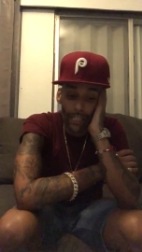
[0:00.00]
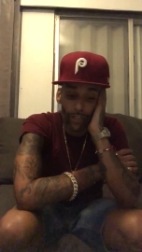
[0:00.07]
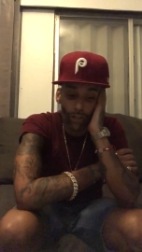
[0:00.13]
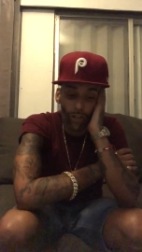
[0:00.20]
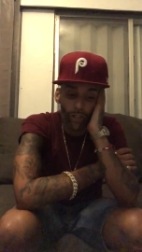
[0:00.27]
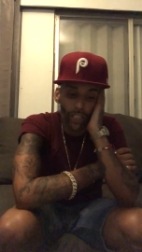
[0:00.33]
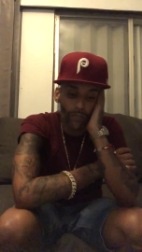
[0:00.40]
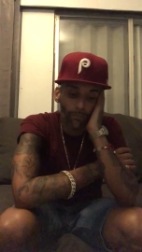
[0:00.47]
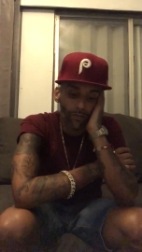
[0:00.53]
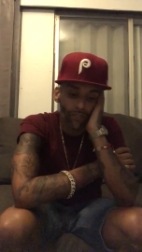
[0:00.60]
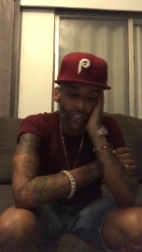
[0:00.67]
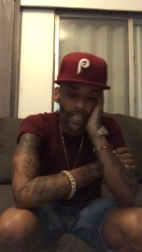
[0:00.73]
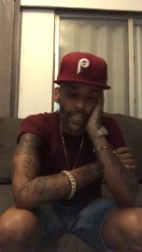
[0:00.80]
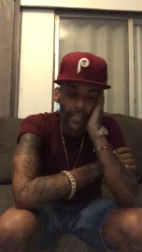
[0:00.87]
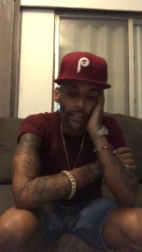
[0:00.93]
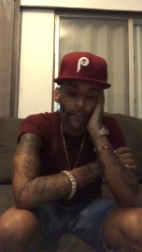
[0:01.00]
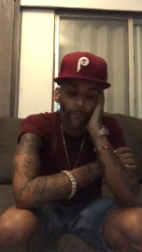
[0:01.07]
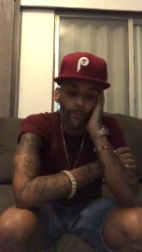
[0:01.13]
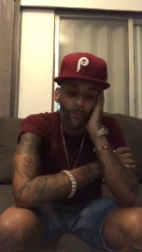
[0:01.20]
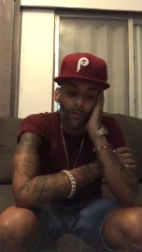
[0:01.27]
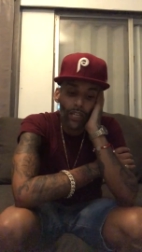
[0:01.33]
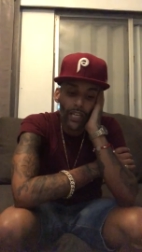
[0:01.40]
by 30%
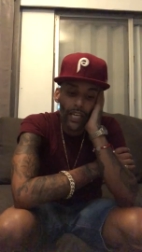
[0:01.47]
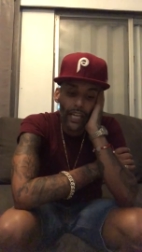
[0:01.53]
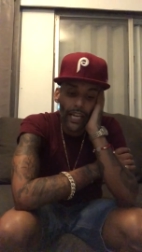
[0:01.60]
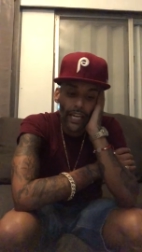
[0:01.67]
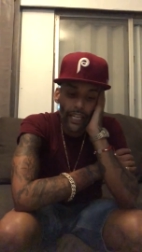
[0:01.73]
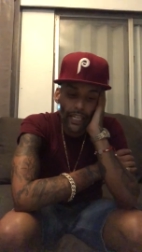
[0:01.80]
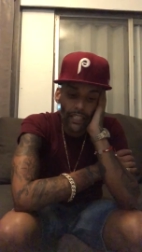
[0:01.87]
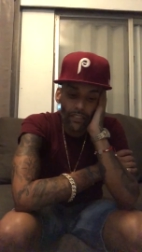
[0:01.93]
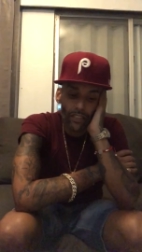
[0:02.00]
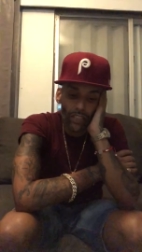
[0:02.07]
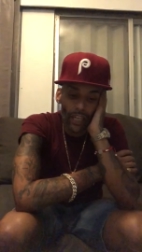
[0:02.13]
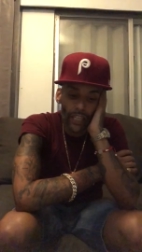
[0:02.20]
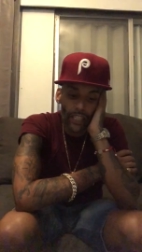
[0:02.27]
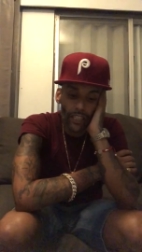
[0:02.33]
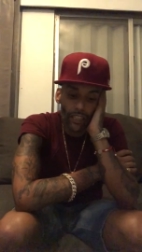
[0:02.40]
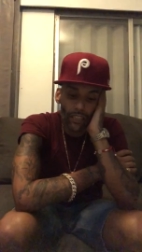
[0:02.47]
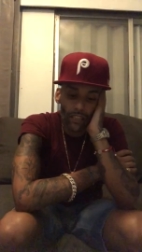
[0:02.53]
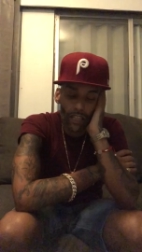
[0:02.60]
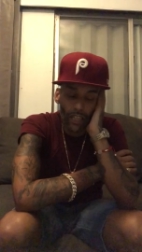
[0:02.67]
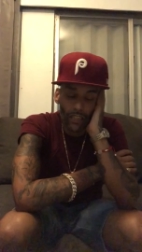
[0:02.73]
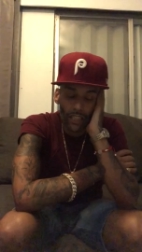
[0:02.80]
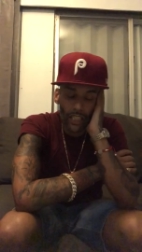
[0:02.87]
in a study
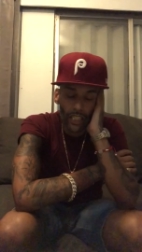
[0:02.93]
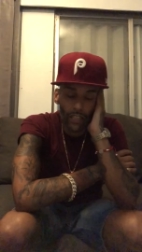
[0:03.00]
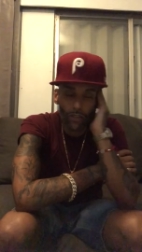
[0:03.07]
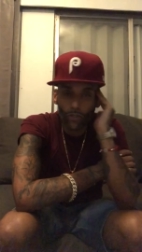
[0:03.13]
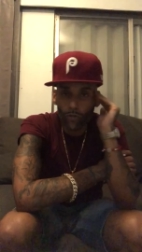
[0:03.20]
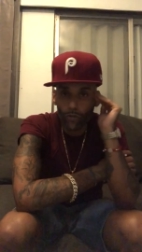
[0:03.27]
conducted in